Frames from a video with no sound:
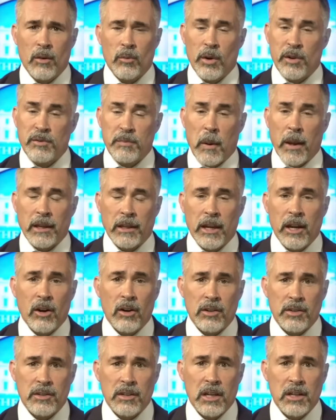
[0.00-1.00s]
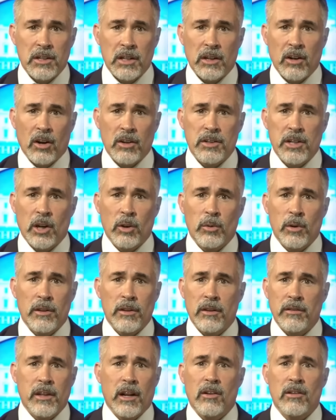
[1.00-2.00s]
We spent years teaching our
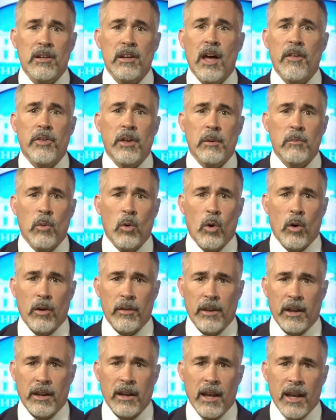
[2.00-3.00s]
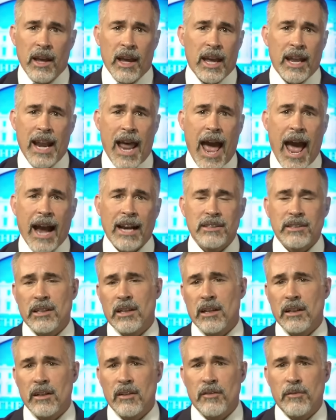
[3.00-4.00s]
children that they're nothing more than an
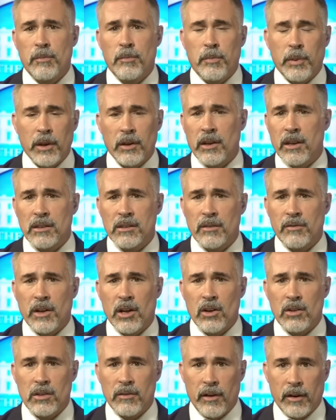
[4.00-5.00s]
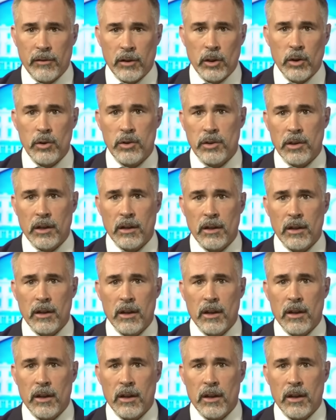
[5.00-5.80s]
accident of billions of years of evolution.